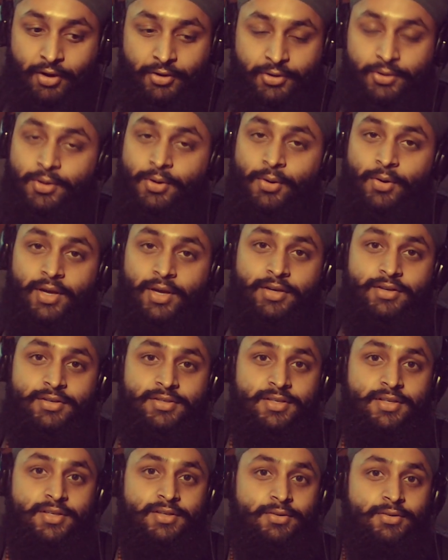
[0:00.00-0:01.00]
out to Cole
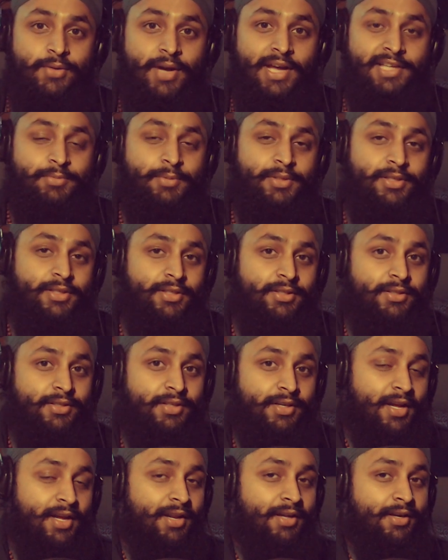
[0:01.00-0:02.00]
Henderson, who asked
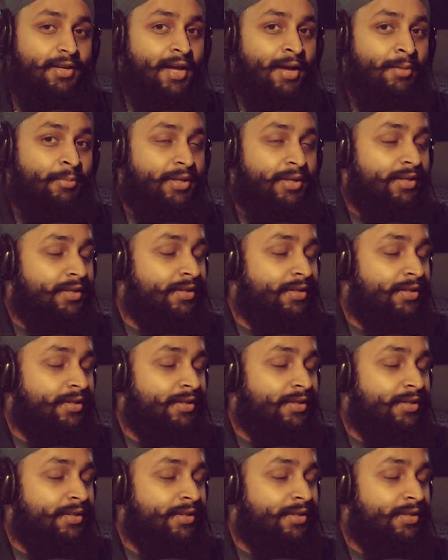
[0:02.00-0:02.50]
me, kind of got